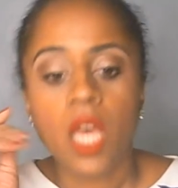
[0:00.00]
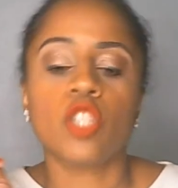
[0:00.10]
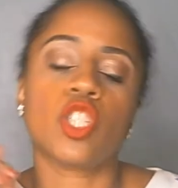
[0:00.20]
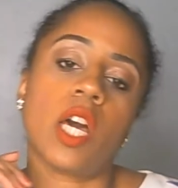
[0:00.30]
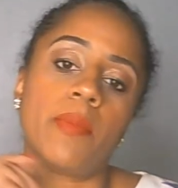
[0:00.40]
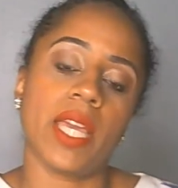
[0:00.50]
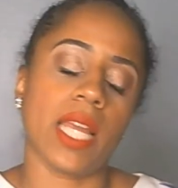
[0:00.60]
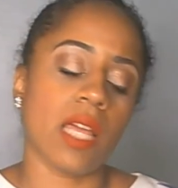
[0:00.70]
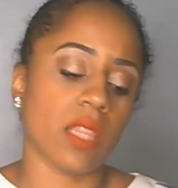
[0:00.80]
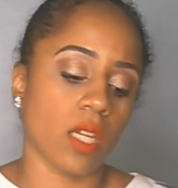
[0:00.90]
Do you know what I mean?
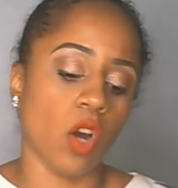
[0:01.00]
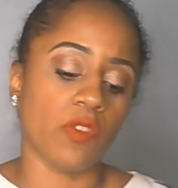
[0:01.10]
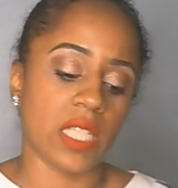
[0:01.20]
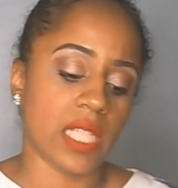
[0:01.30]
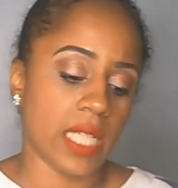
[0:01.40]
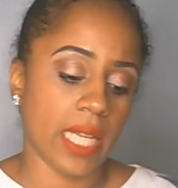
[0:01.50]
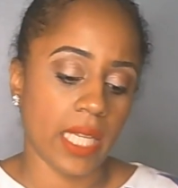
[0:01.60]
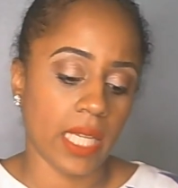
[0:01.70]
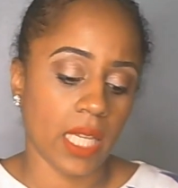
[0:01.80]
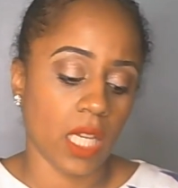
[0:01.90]
And then
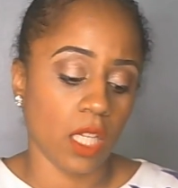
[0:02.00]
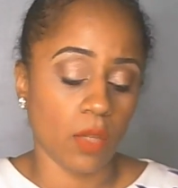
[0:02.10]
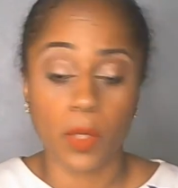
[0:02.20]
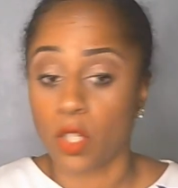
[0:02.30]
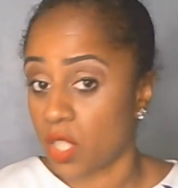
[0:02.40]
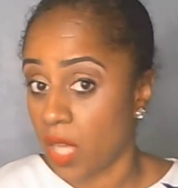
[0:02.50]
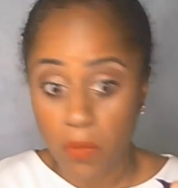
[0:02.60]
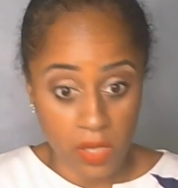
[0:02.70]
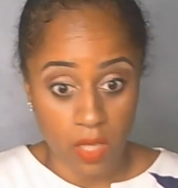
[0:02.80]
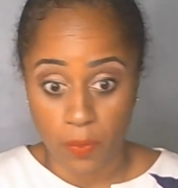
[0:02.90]
obviously, because that
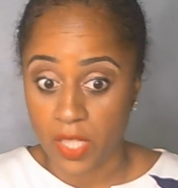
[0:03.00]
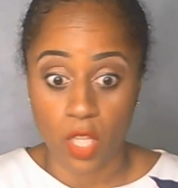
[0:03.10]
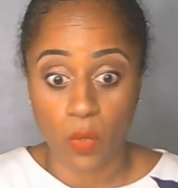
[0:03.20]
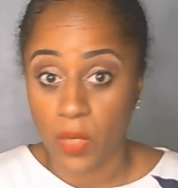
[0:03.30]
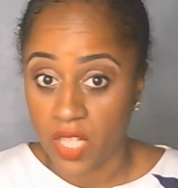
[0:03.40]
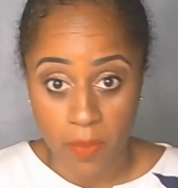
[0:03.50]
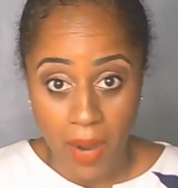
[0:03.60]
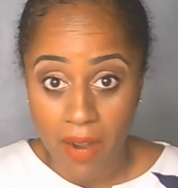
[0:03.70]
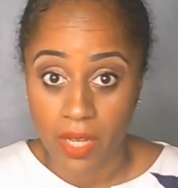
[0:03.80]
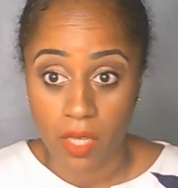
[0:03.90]
wasn't the person that you wanted to
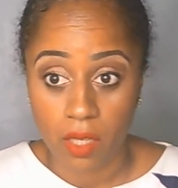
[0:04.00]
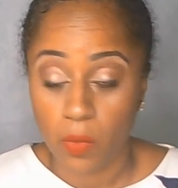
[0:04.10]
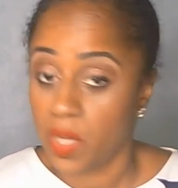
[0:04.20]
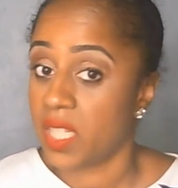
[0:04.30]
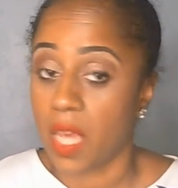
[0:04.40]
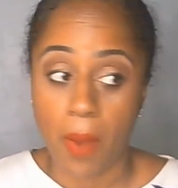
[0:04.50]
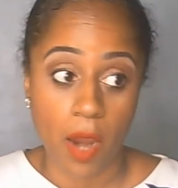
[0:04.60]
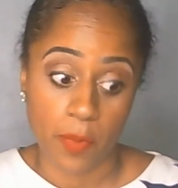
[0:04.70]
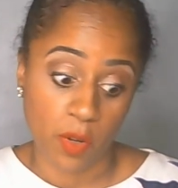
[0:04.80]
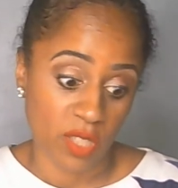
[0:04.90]
marry. You wanted to get
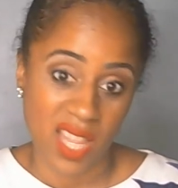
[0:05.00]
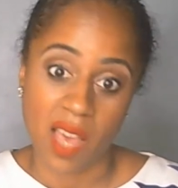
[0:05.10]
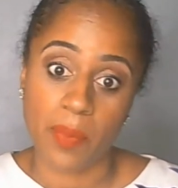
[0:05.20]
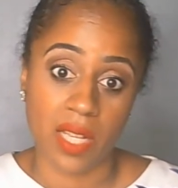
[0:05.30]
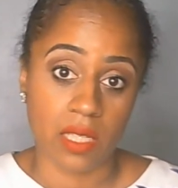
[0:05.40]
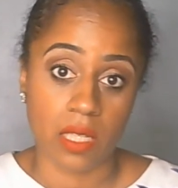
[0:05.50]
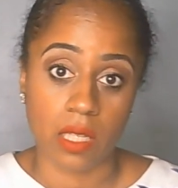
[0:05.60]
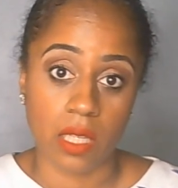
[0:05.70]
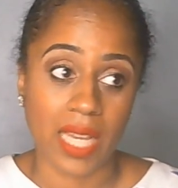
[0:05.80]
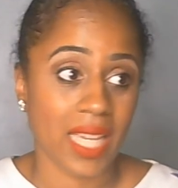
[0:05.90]
married, but not to that person.
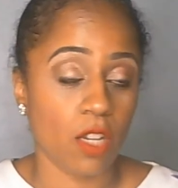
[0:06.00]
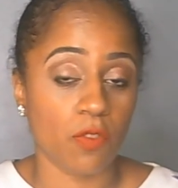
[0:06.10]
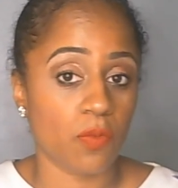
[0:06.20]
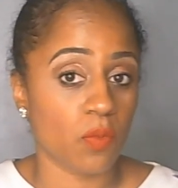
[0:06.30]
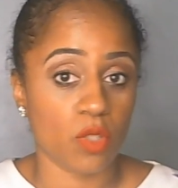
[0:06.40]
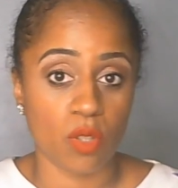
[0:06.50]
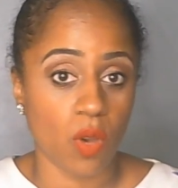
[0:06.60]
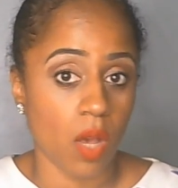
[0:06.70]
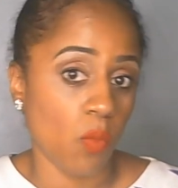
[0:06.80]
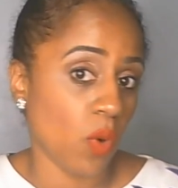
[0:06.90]
That King of
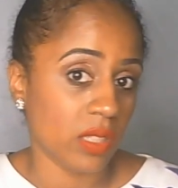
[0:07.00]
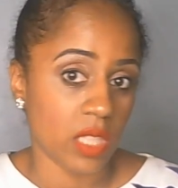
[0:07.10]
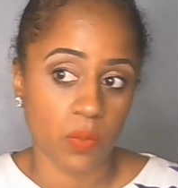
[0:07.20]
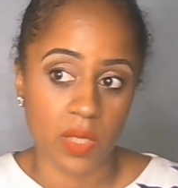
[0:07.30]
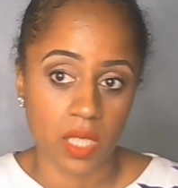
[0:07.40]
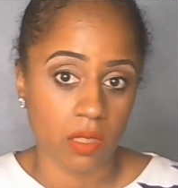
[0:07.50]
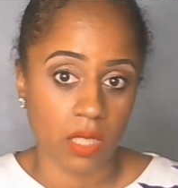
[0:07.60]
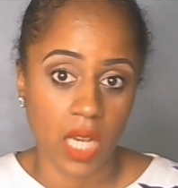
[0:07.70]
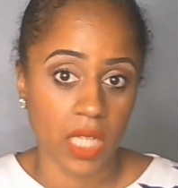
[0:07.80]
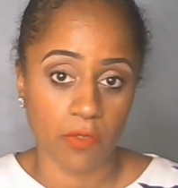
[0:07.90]
Wands wasn't
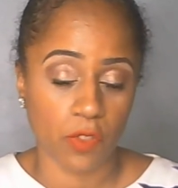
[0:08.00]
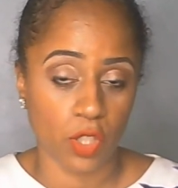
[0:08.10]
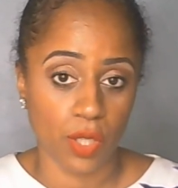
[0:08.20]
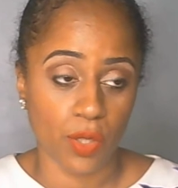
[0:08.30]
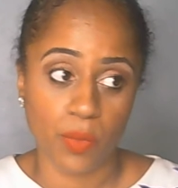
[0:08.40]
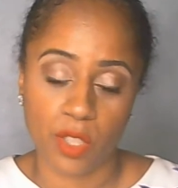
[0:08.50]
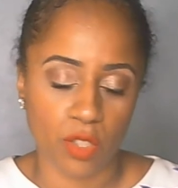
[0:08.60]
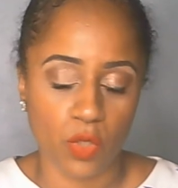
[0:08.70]
cutting it for you.